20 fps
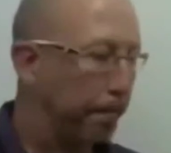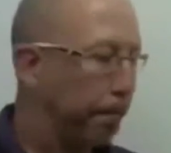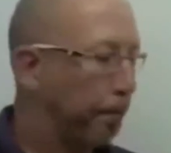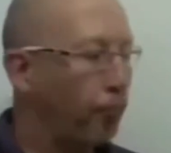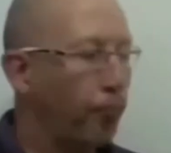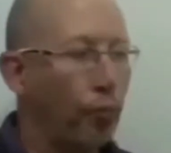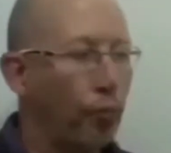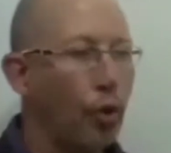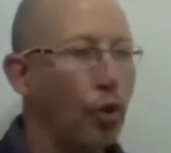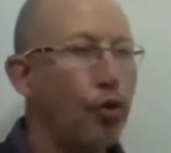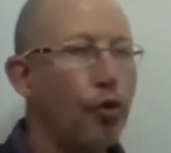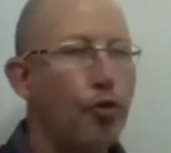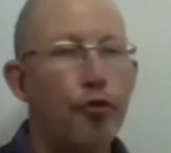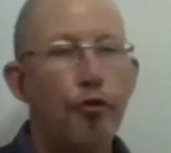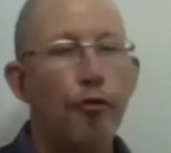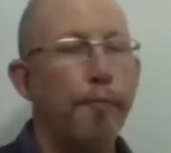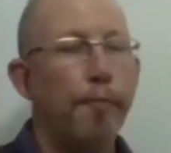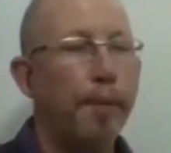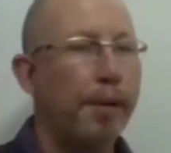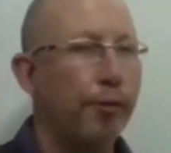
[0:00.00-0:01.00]
you've
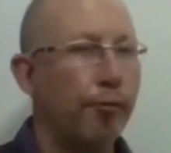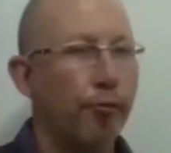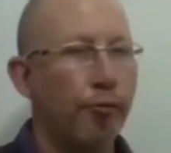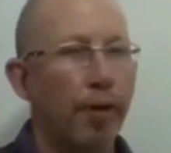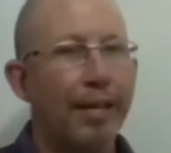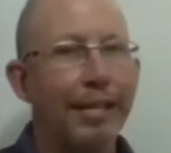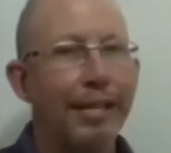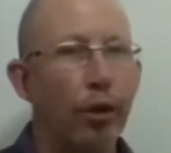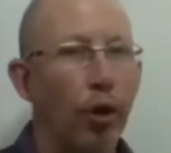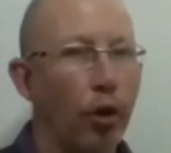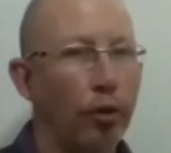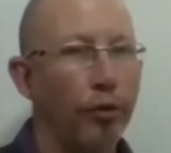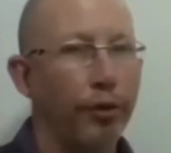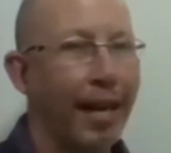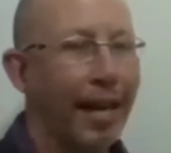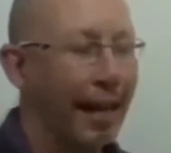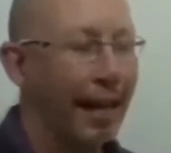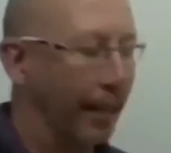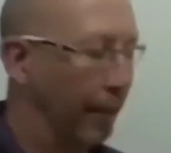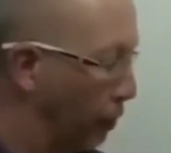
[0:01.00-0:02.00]
been running all day.
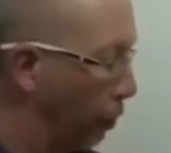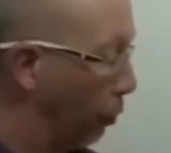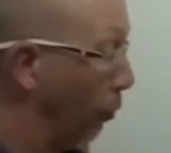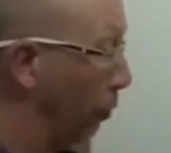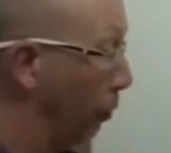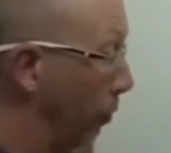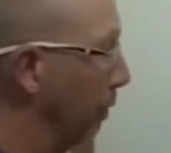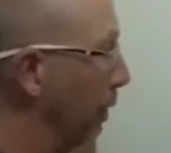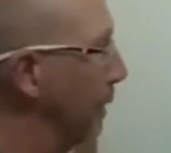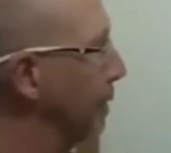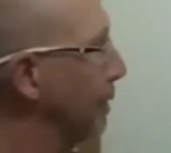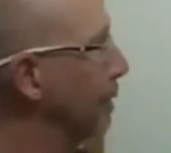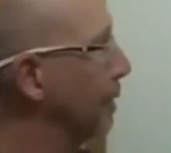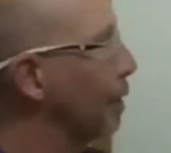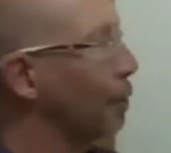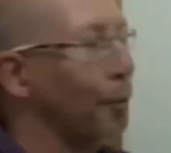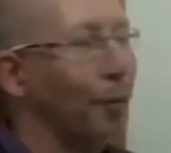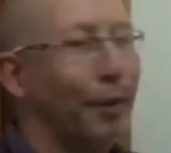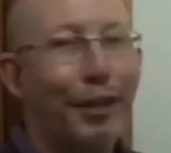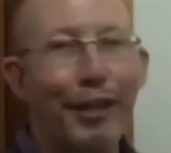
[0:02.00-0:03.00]
So let's start with
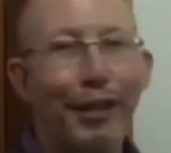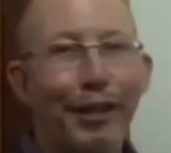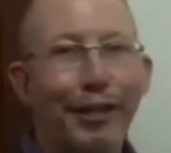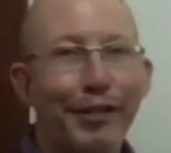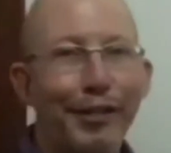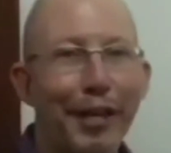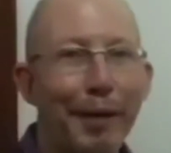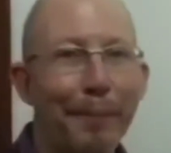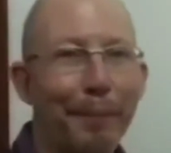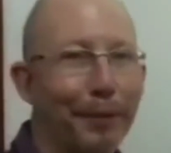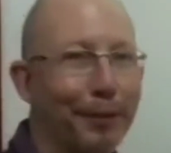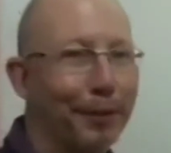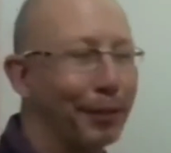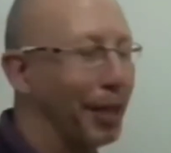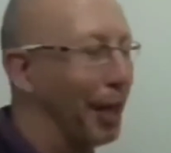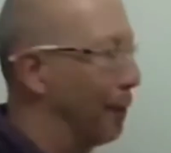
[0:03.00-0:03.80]
the example, shall we?